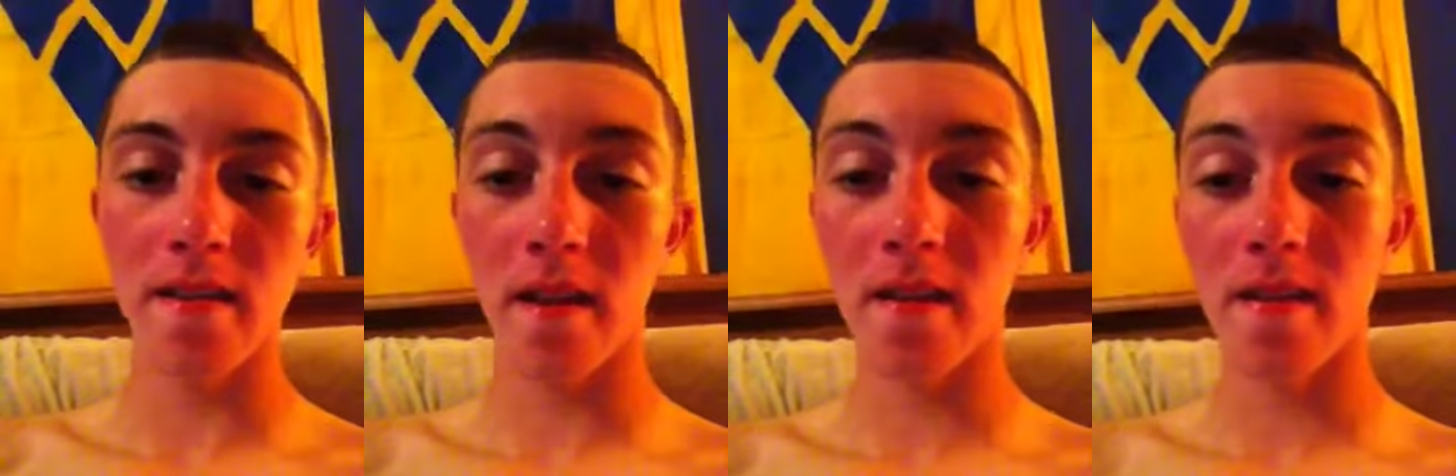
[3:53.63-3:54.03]

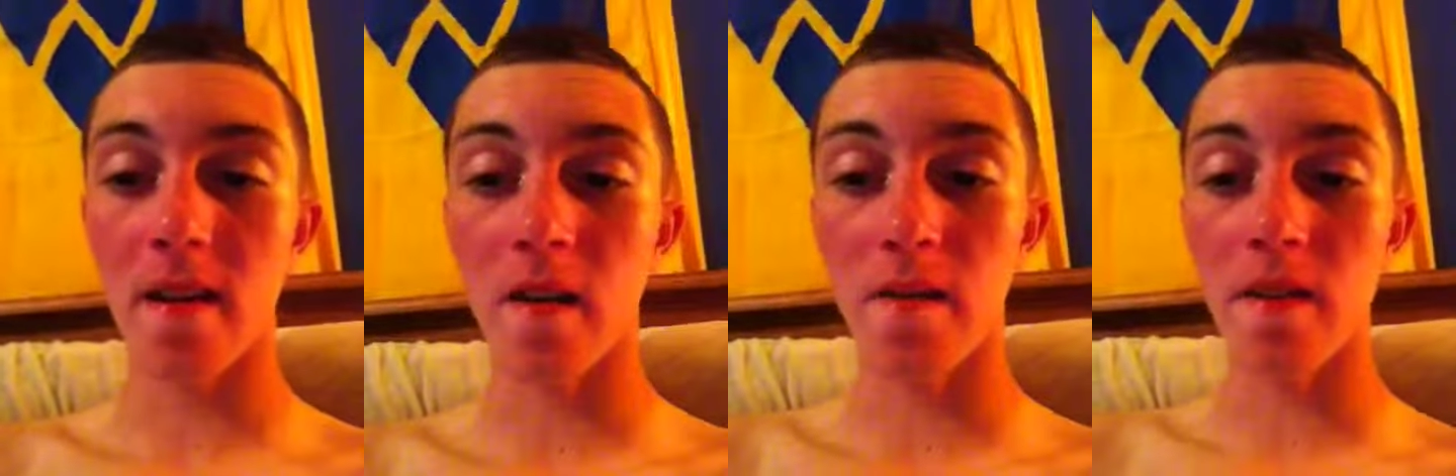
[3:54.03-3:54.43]
tell us
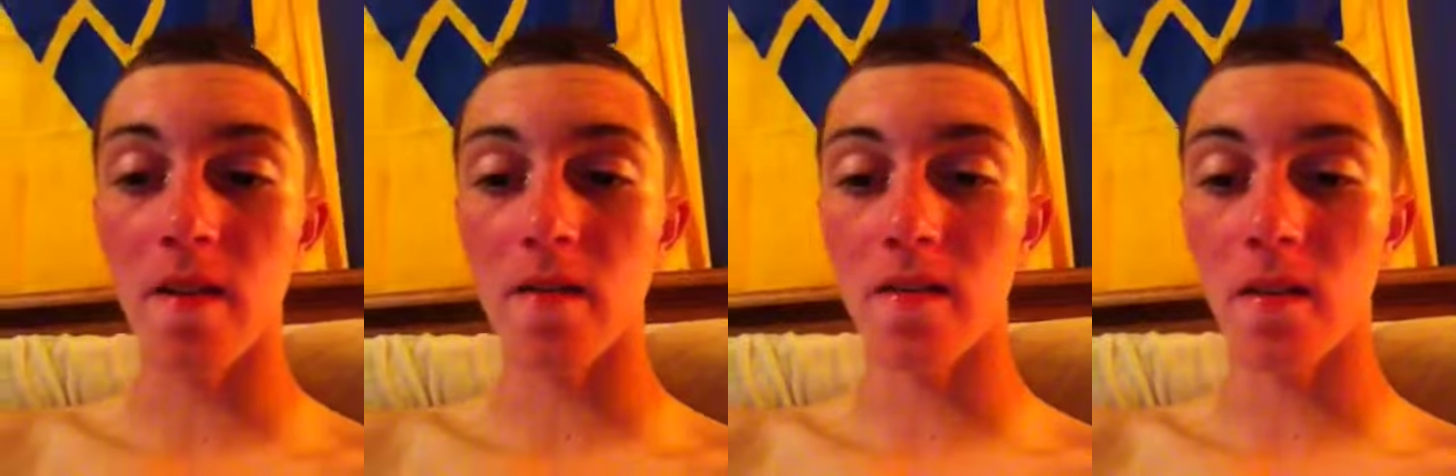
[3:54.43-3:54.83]
how our
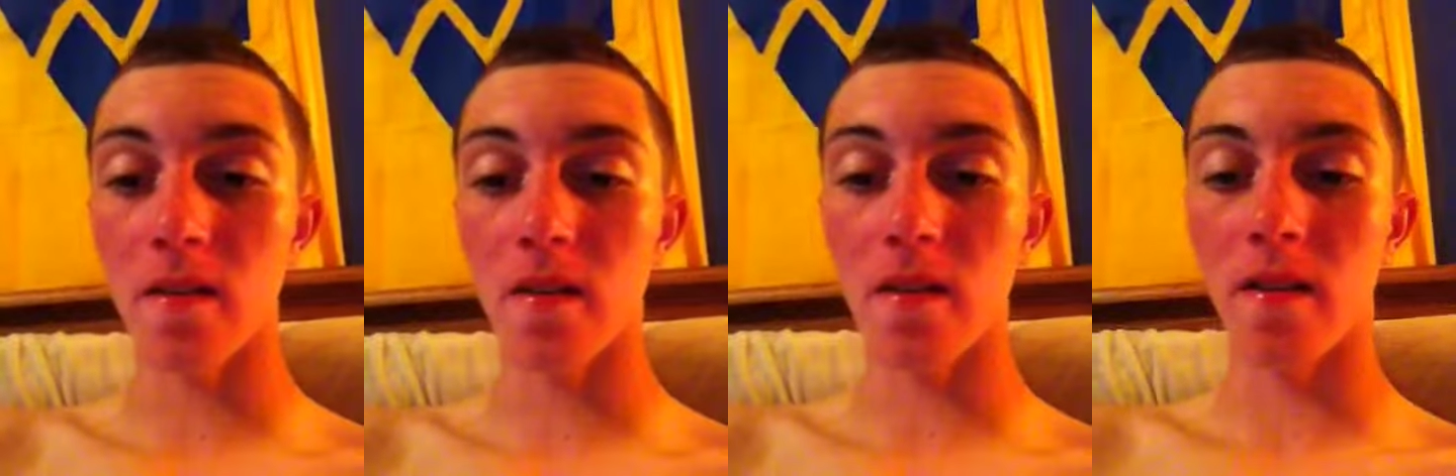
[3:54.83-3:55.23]
videos
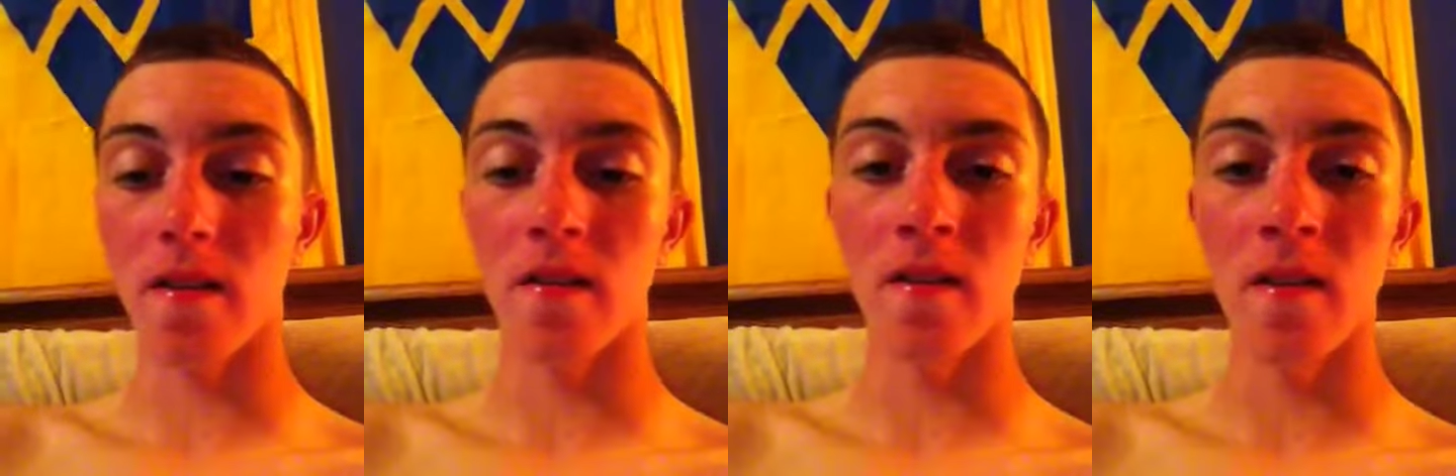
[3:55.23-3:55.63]
look
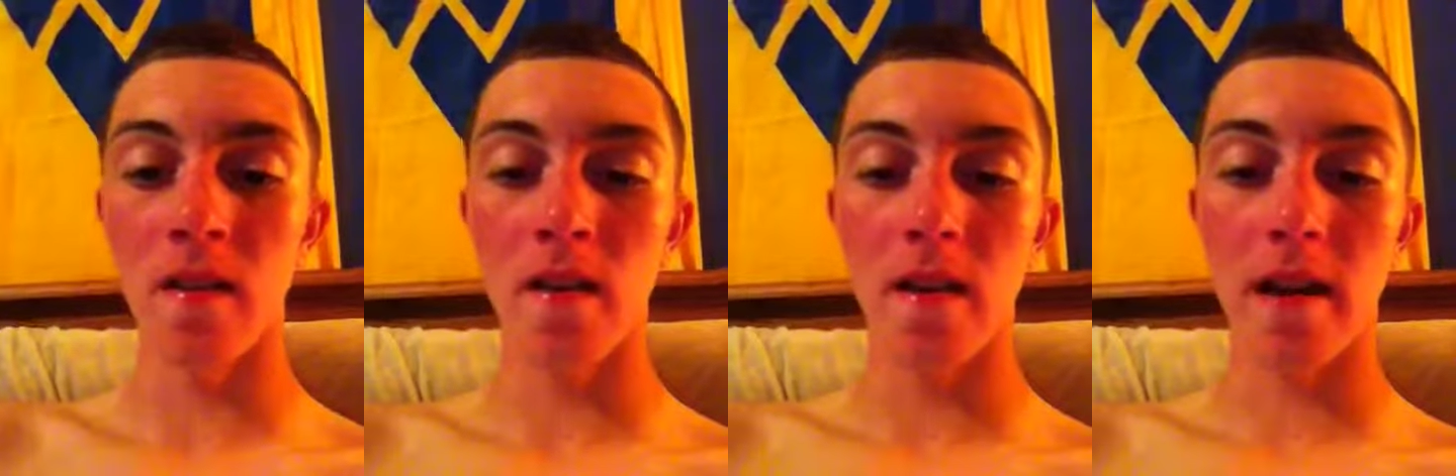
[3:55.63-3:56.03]
and
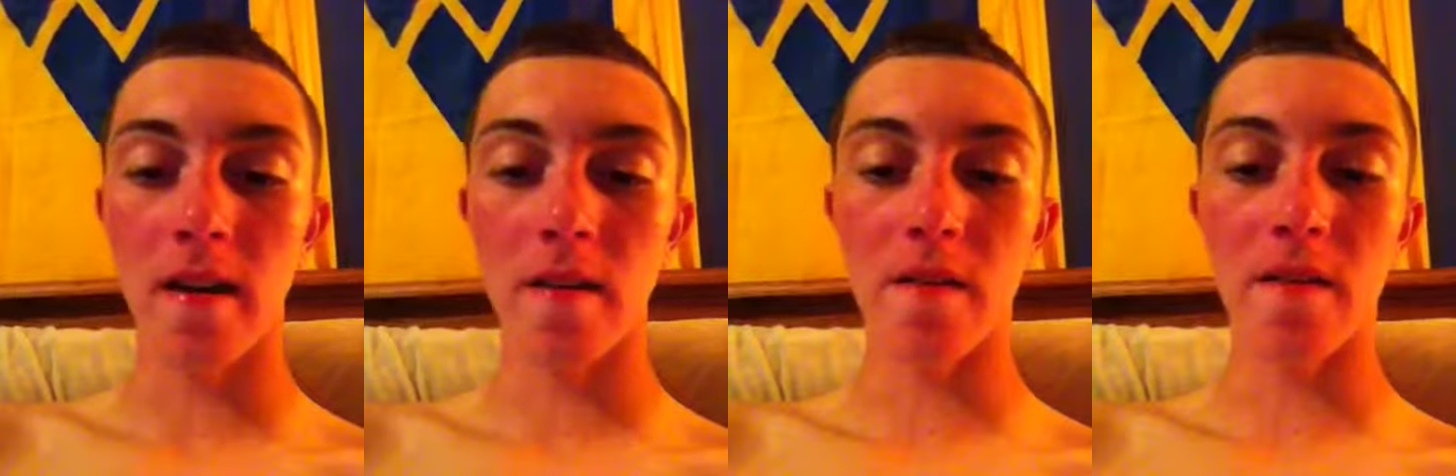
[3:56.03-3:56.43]

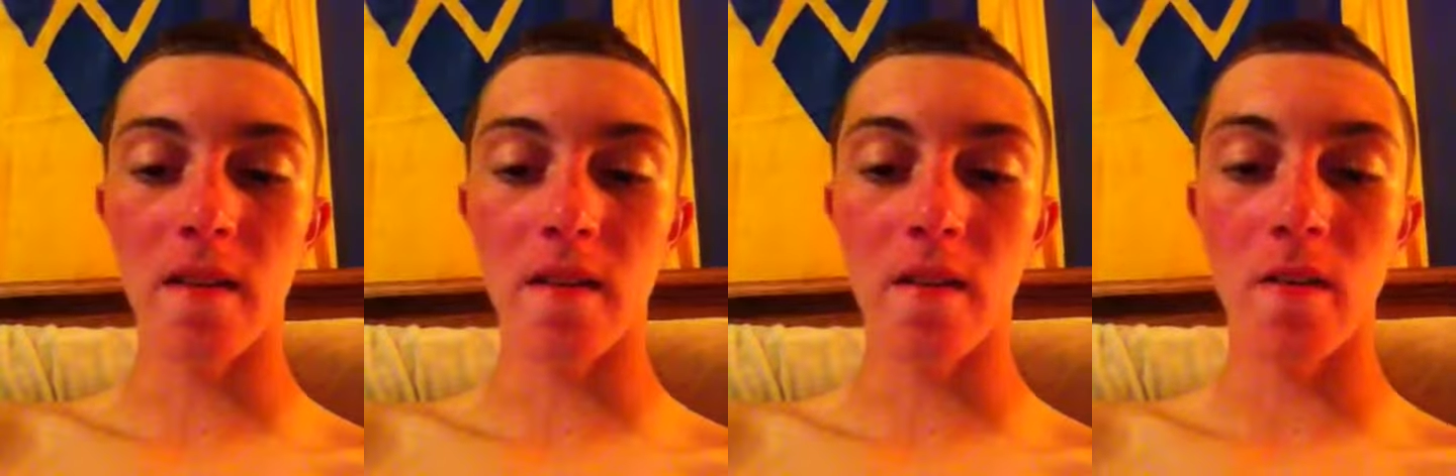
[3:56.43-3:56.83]
how
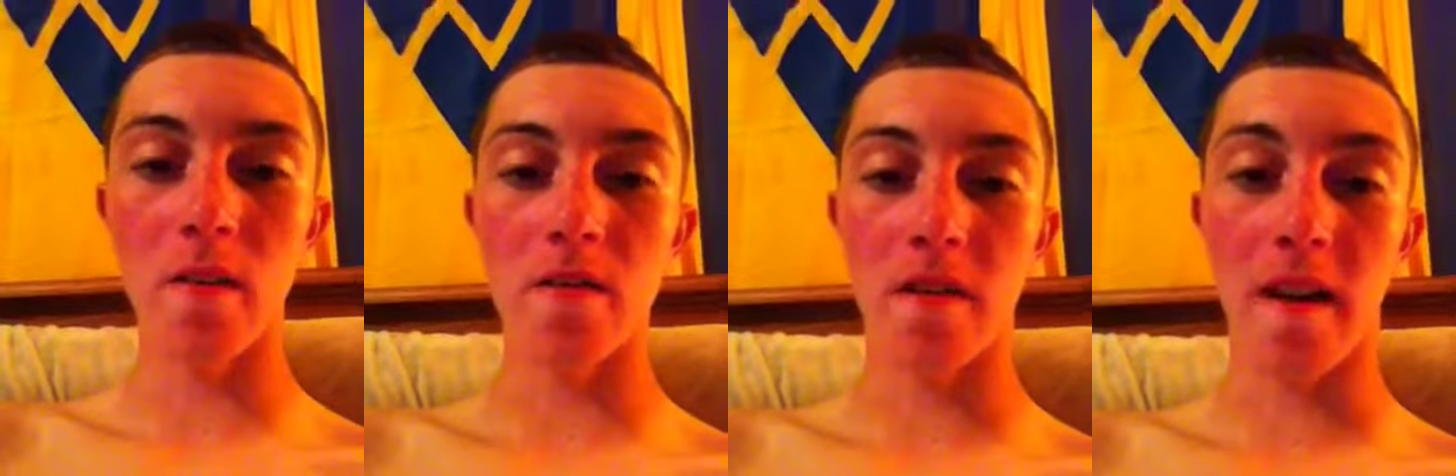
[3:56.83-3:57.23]
everything
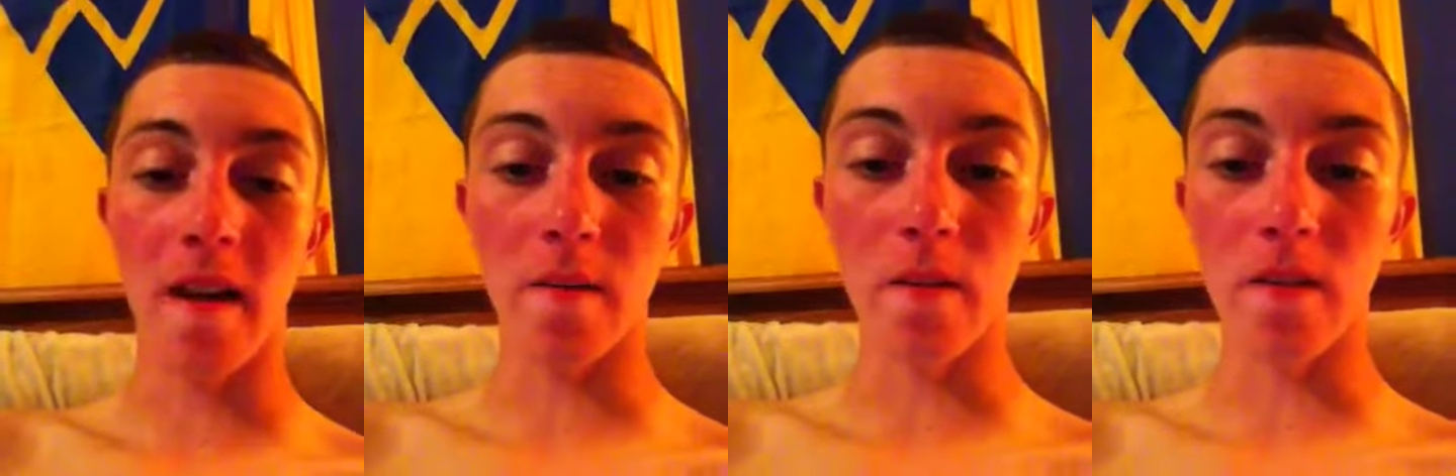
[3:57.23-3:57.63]
goes and
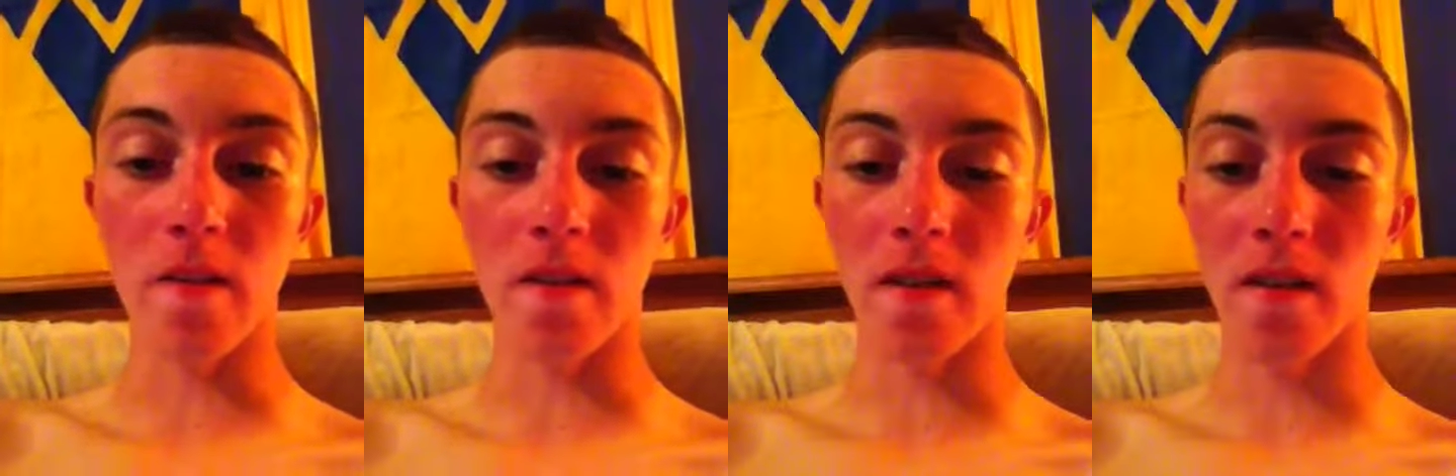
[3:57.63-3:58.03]
how what you
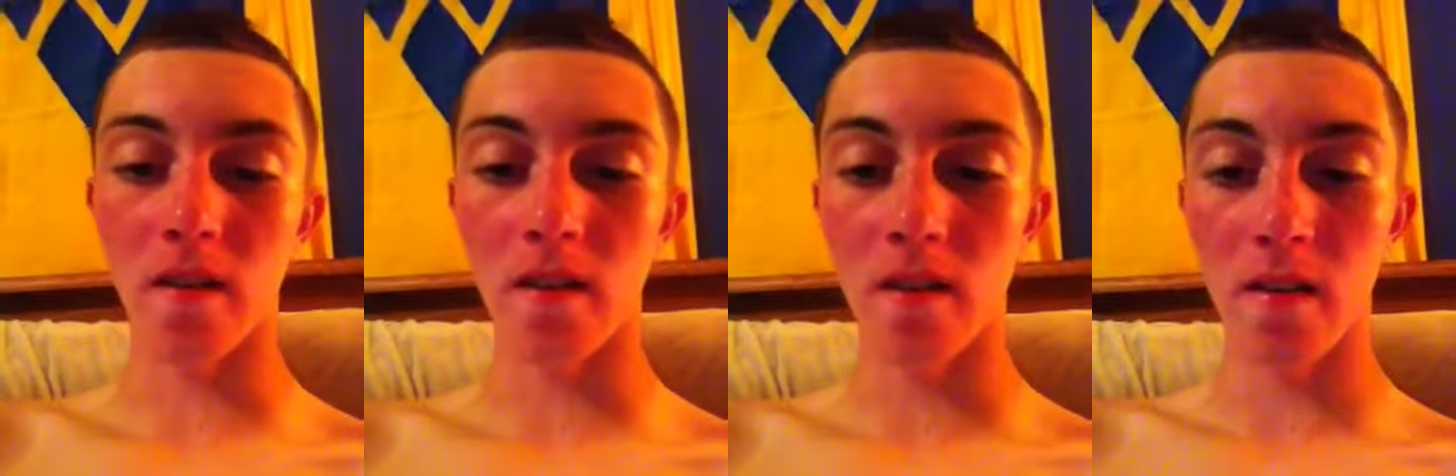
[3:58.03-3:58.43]

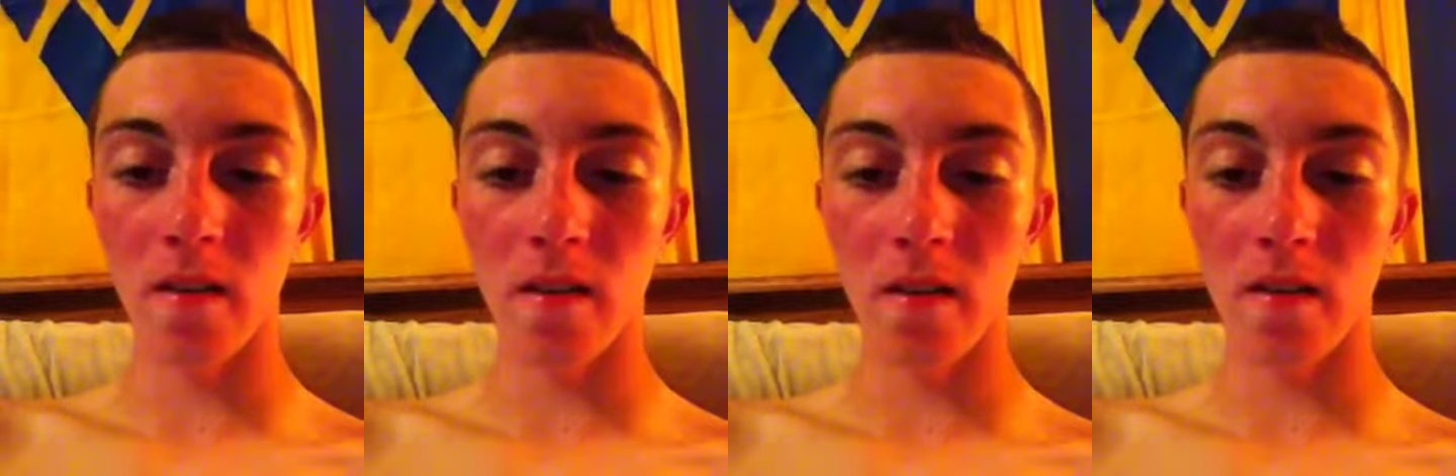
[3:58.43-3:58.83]
think.
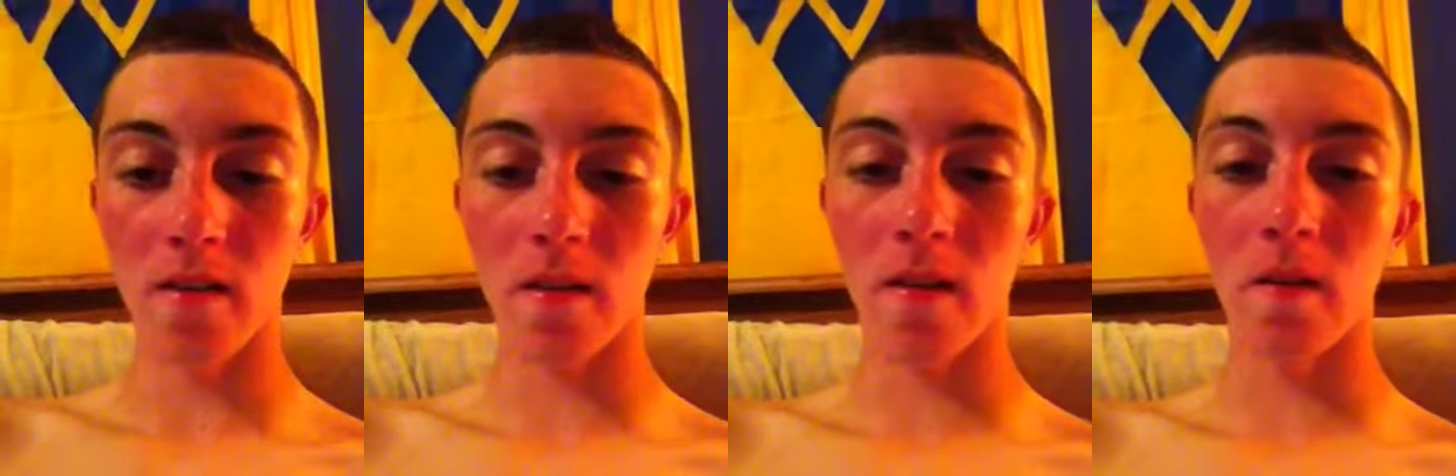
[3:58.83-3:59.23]

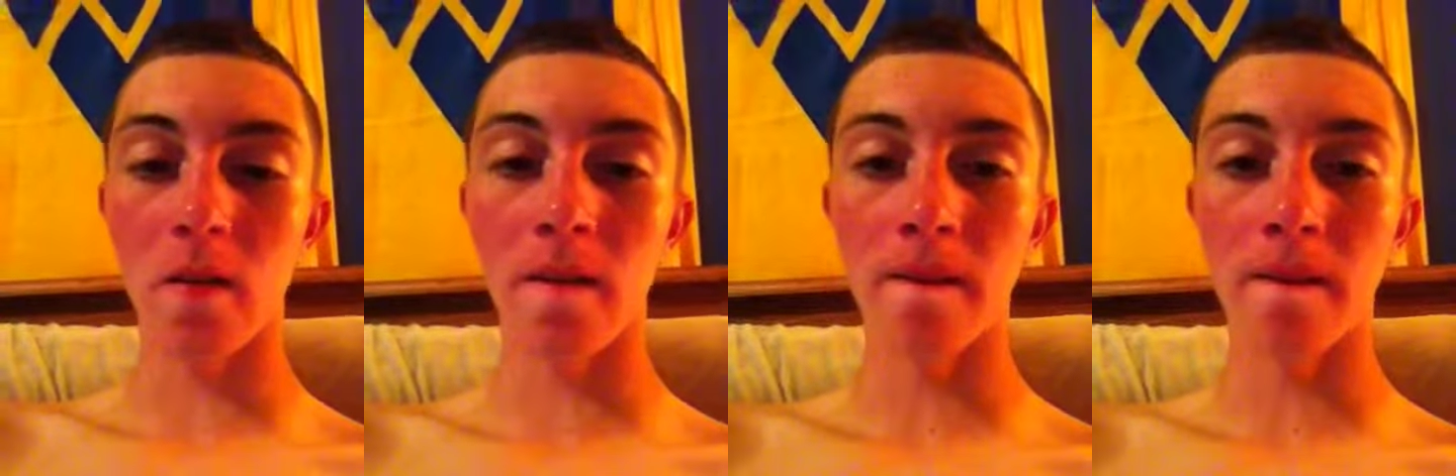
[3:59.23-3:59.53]
So,